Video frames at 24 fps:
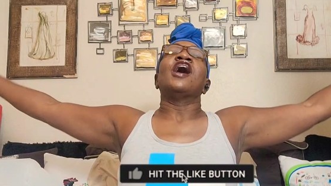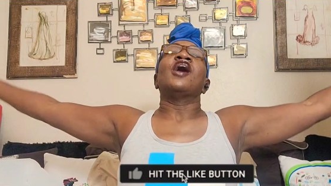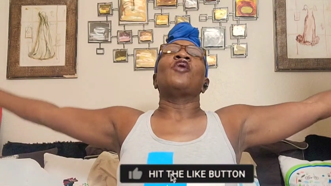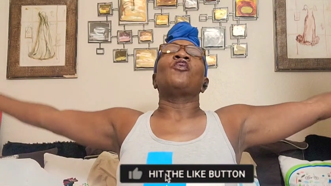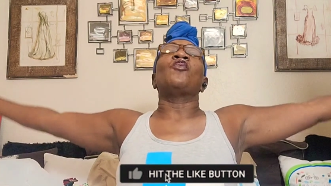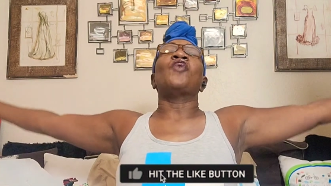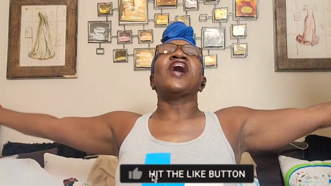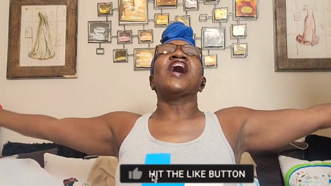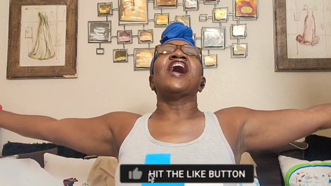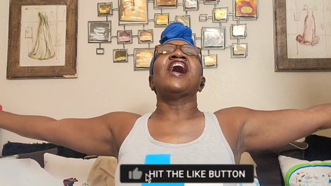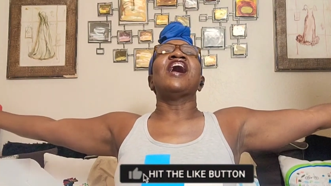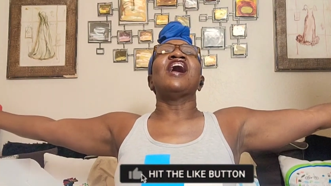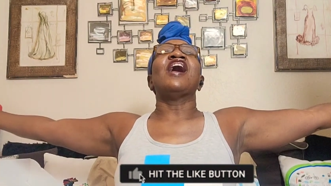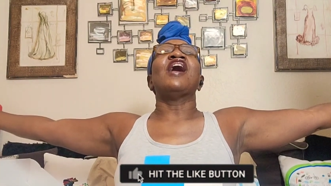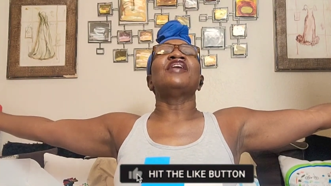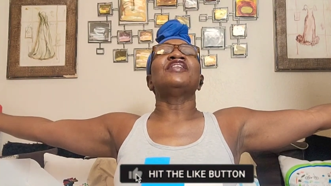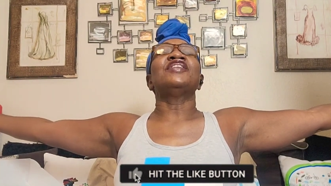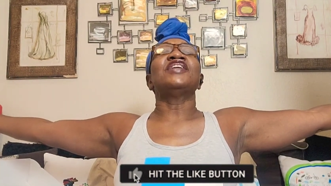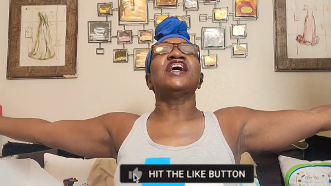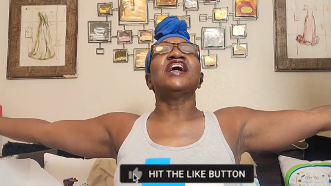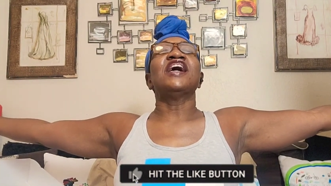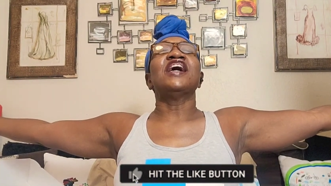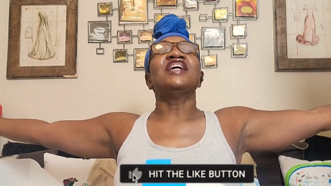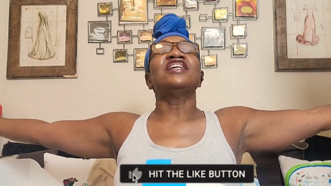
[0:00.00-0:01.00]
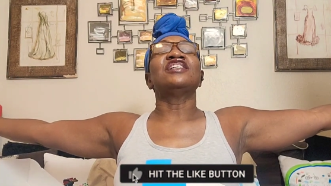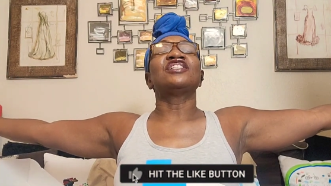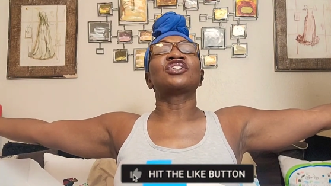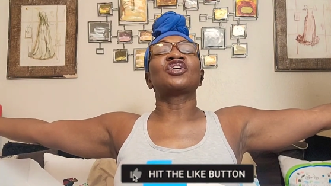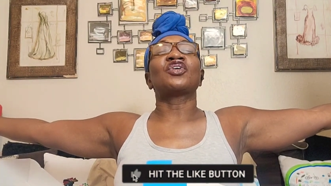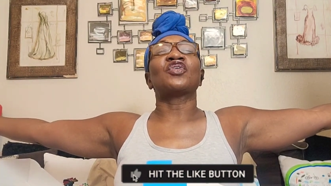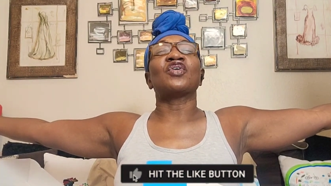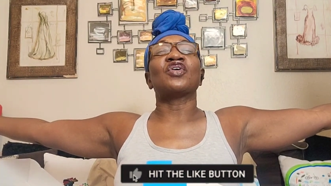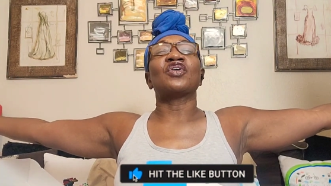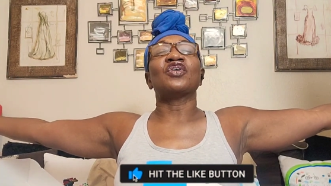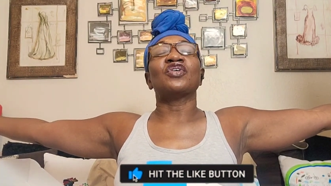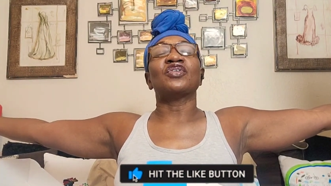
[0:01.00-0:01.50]
Wellness
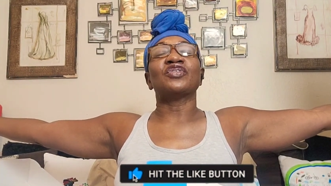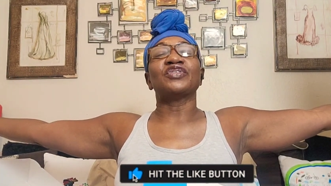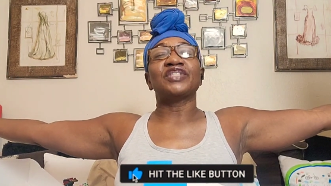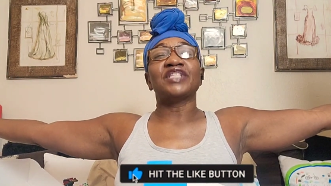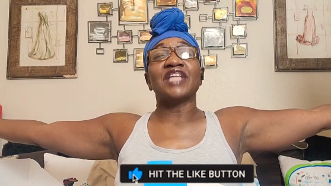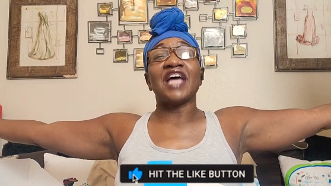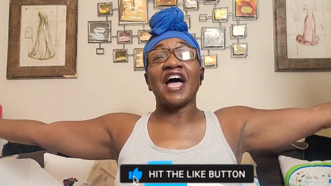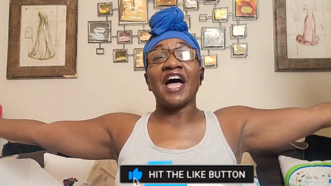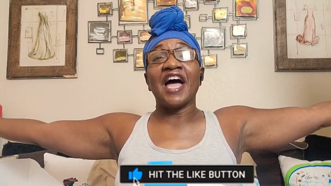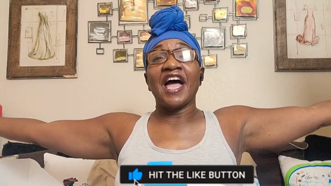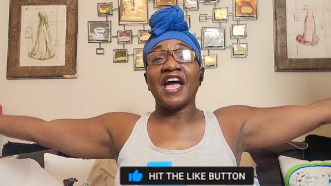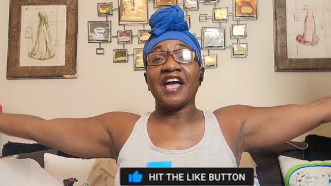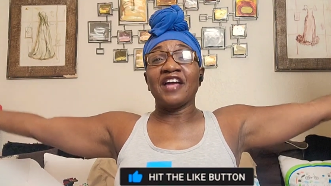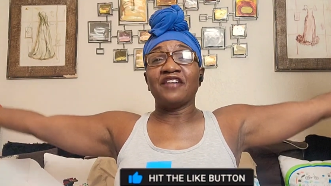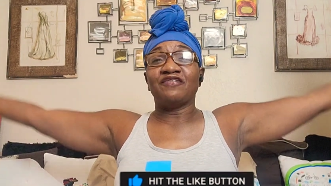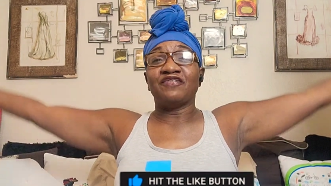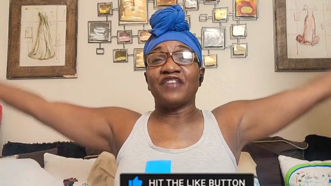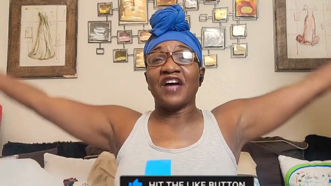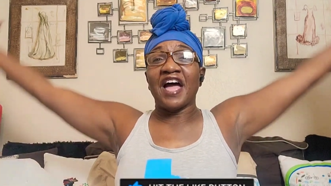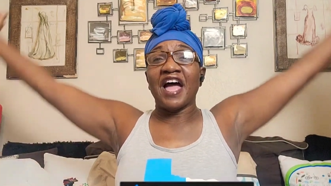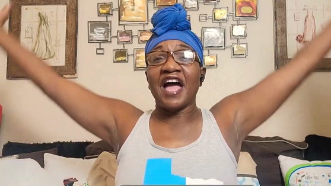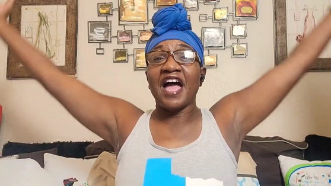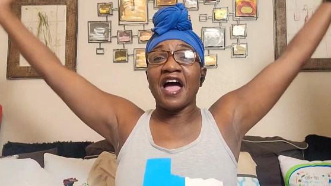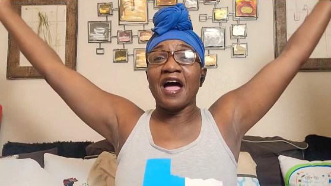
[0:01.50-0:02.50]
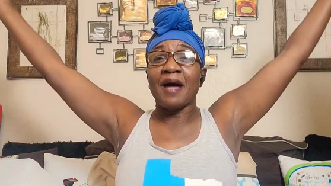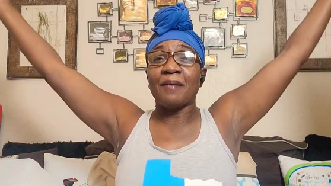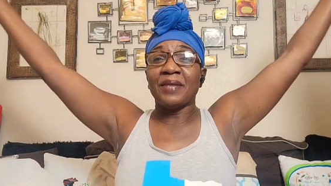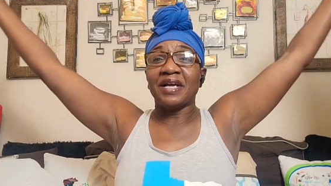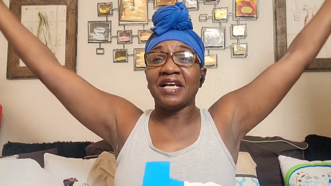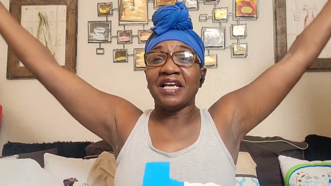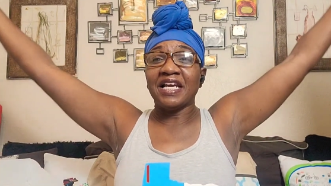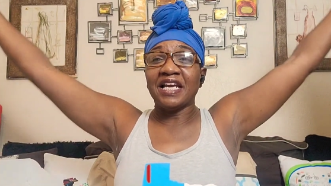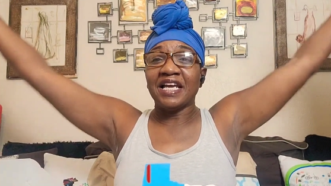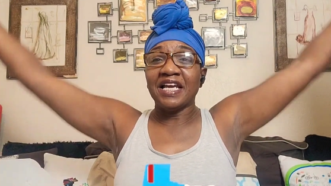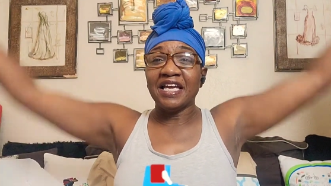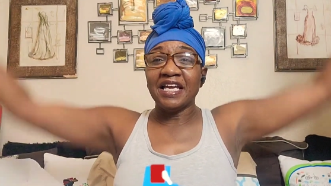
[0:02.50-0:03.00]
Crusade
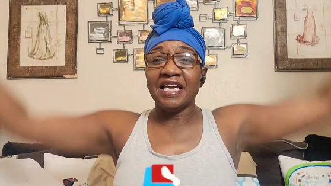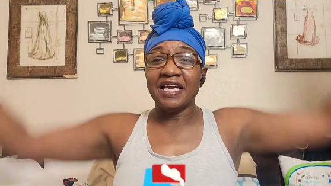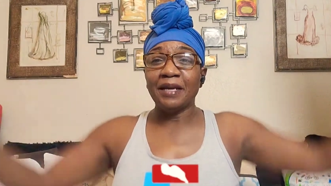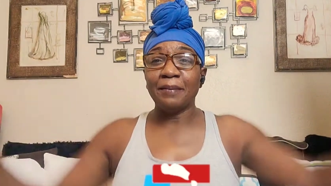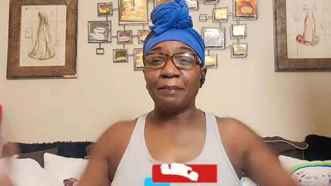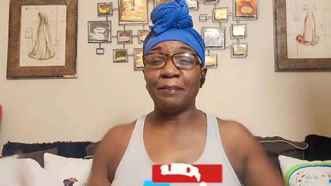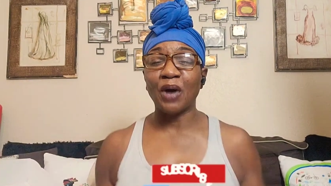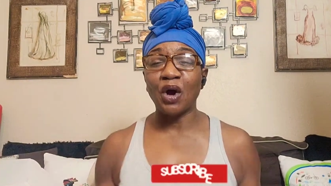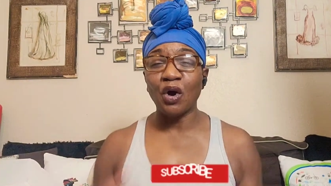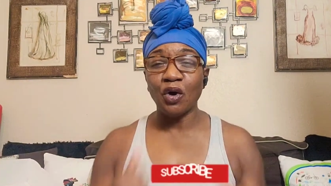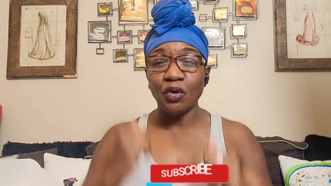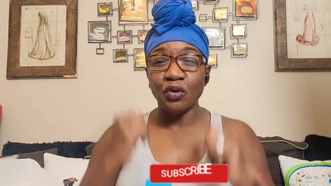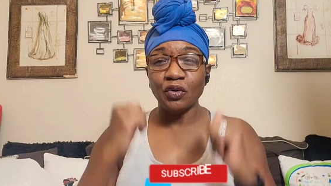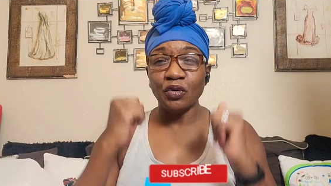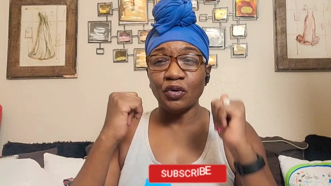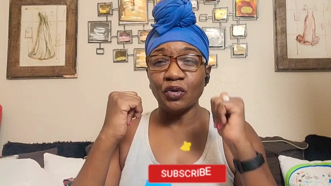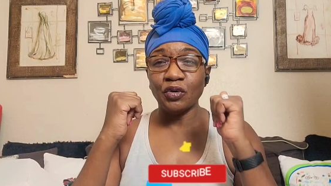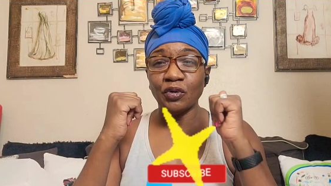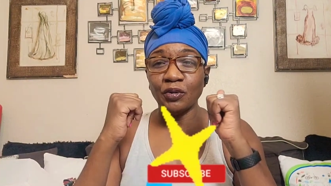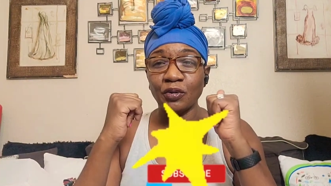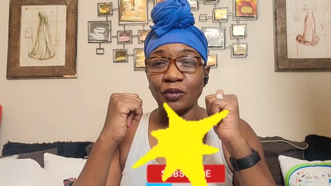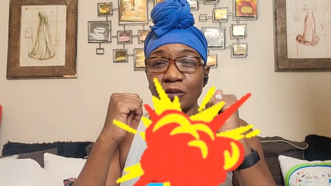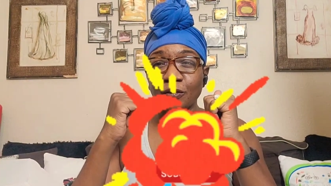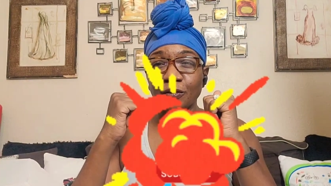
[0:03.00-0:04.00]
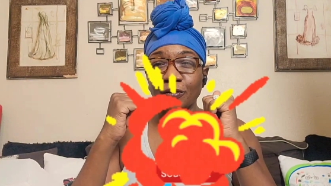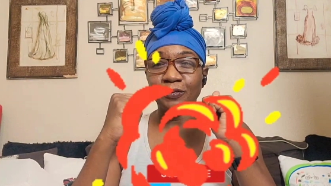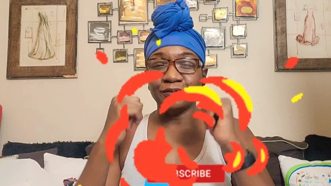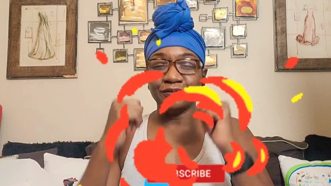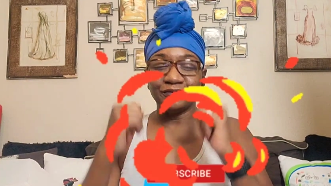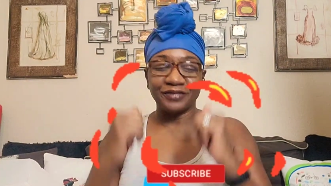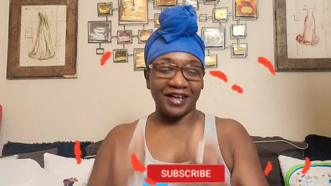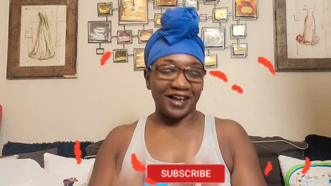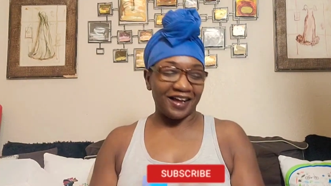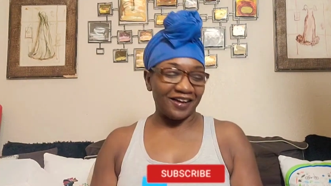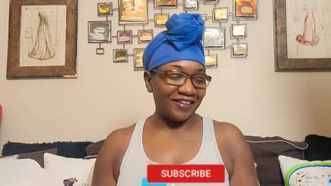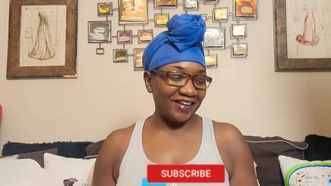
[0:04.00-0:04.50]
family. Boom.
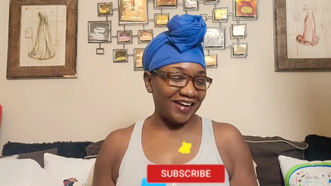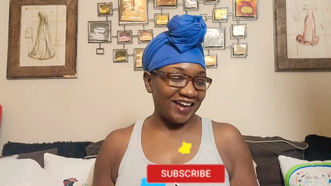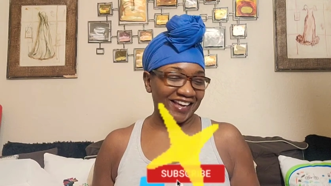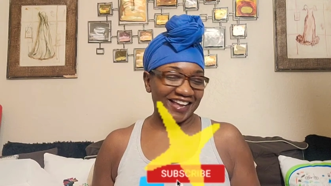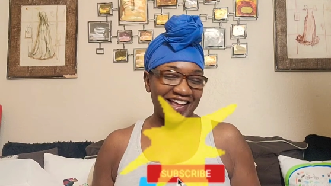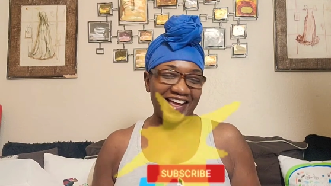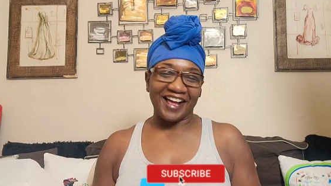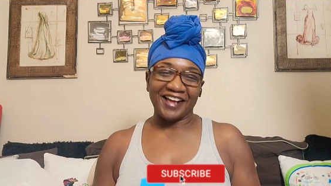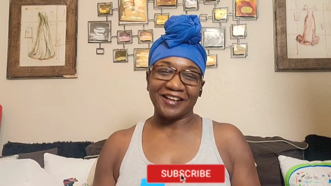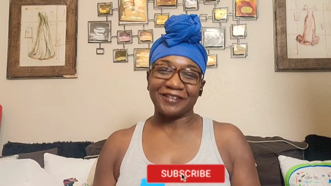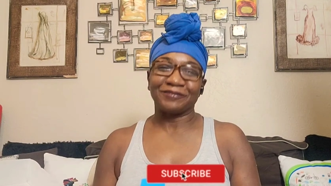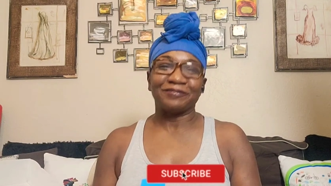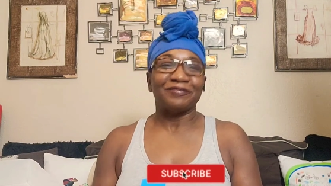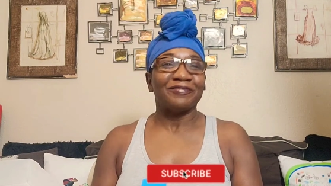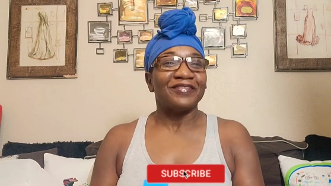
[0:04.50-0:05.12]
All right, y'all.